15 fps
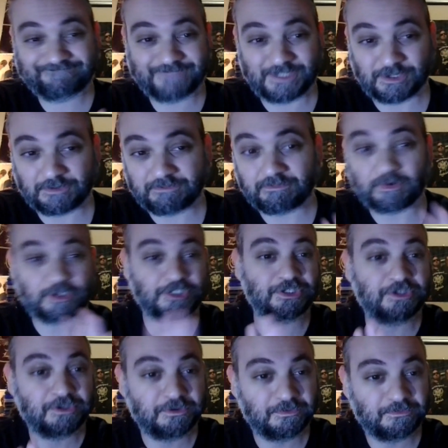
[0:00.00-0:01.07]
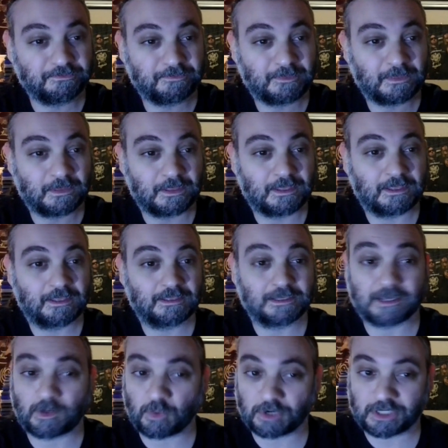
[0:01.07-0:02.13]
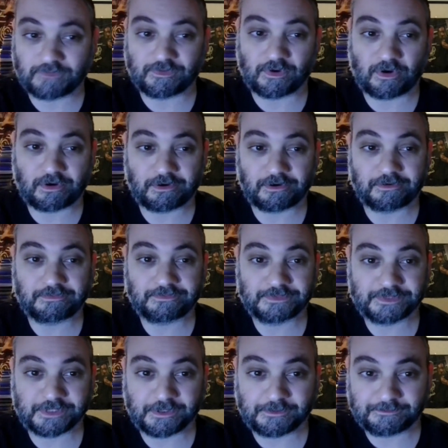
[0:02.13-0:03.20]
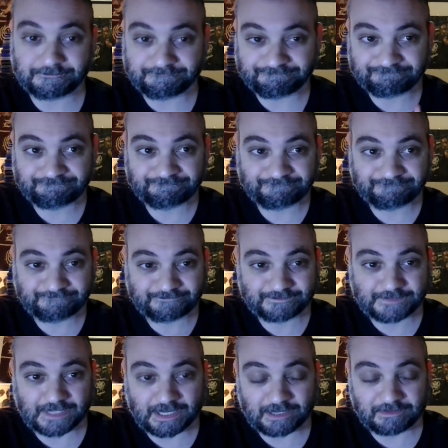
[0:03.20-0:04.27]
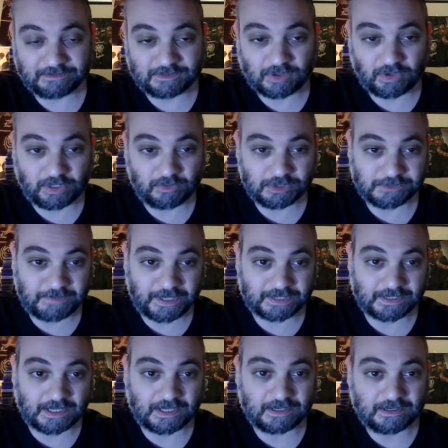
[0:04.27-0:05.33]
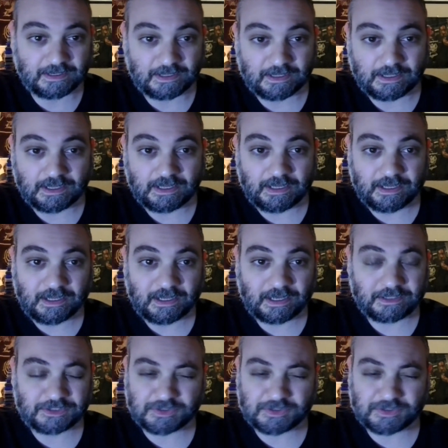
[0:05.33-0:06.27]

you know, pushing you, you got to work even harder. So I totally respect that. The